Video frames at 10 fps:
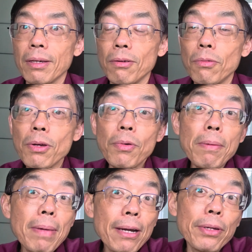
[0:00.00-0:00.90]
When we
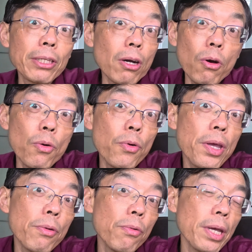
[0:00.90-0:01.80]
married or
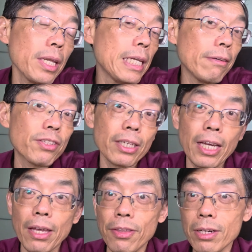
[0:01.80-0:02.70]
when we live
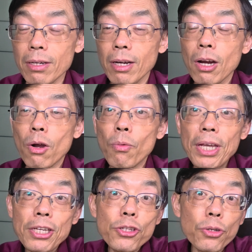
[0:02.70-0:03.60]
together,
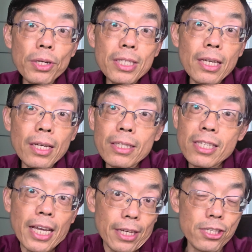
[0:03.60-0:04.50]
we enjoy the
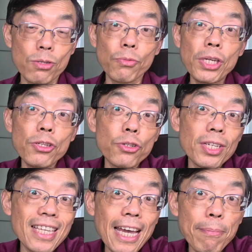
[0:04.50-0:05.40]
sex. We enjoy
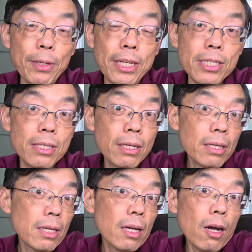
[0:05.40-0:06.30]
the happiness
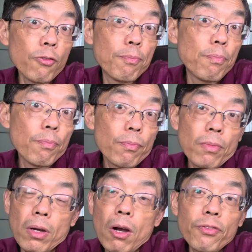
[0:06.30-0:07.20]
of
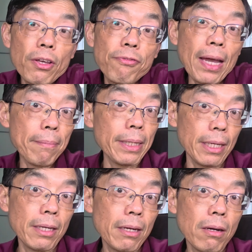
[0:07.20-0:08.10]
the
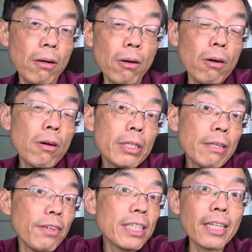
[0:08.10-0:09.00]
family or
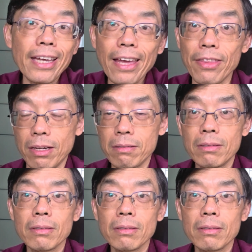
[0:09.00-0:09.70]
living together.